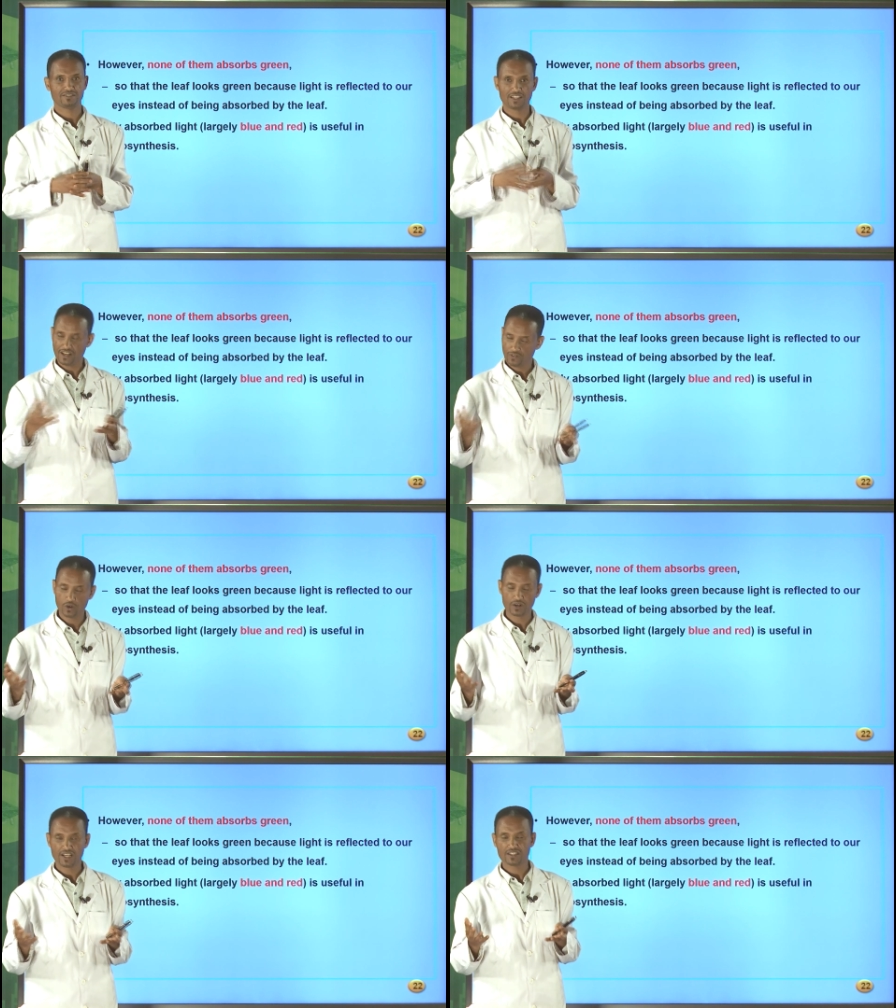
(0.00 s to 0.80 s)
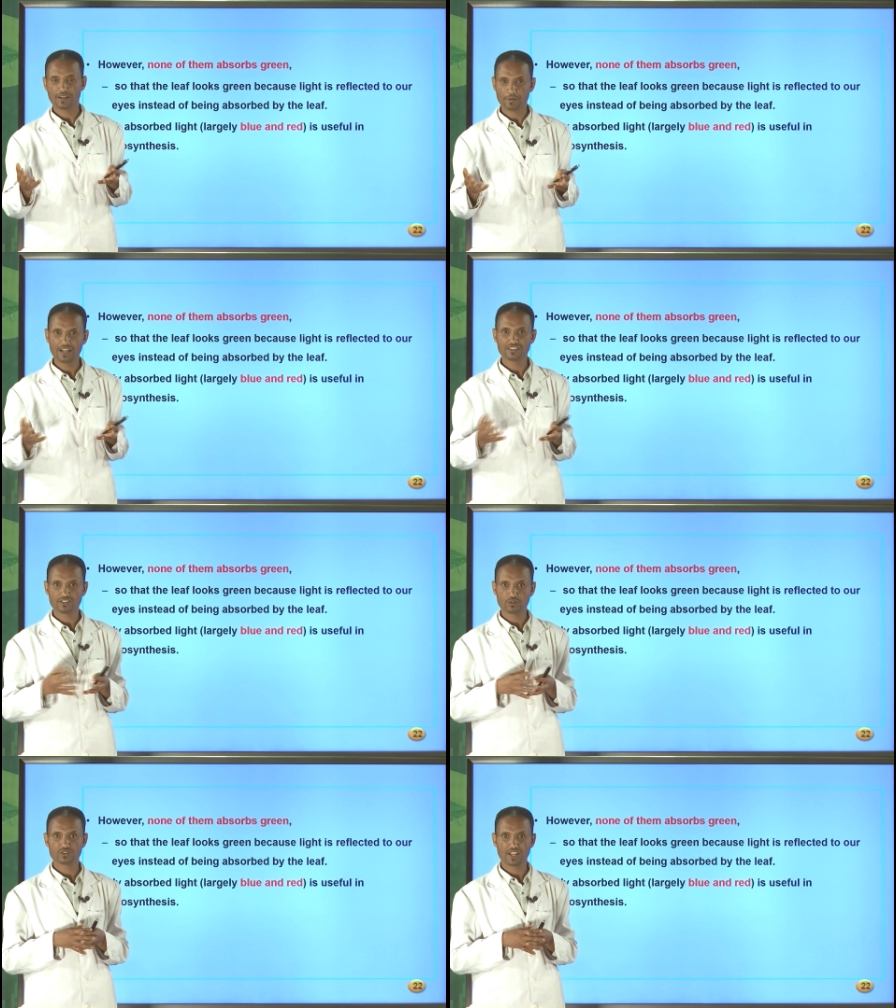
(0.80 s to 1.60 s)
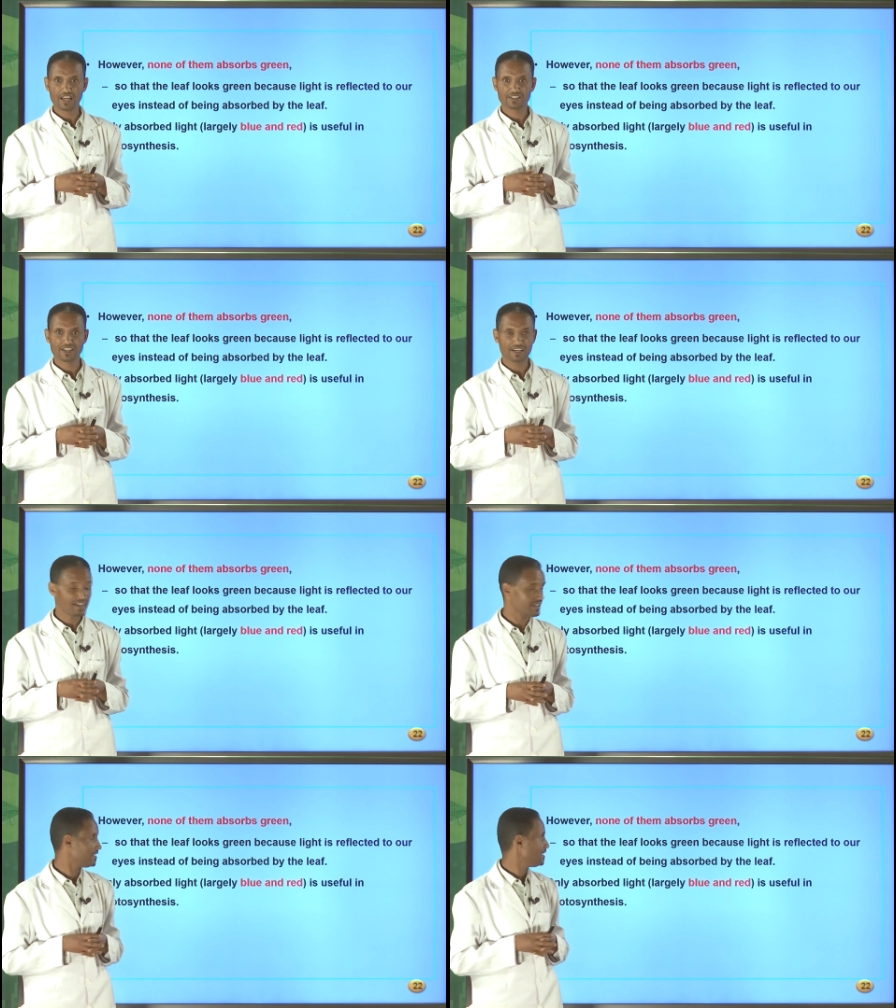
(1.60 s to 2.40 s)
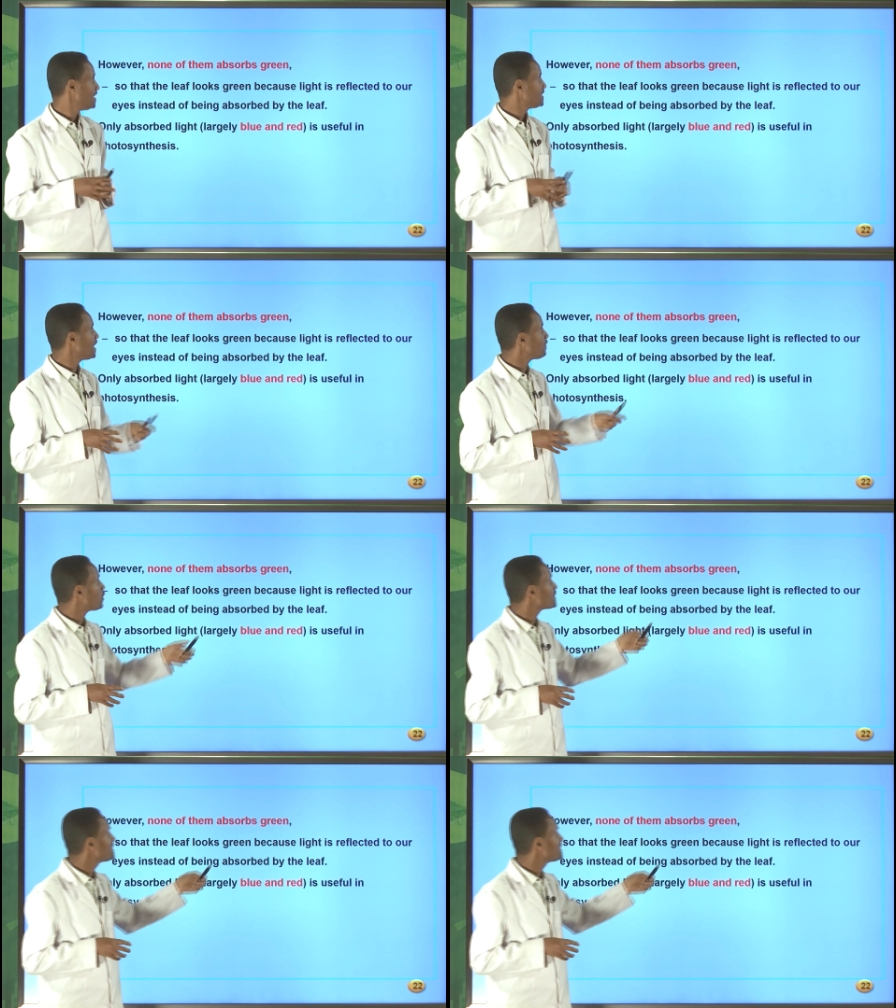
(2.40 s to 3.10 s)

Therefore, the plant looks like a green. Therefore,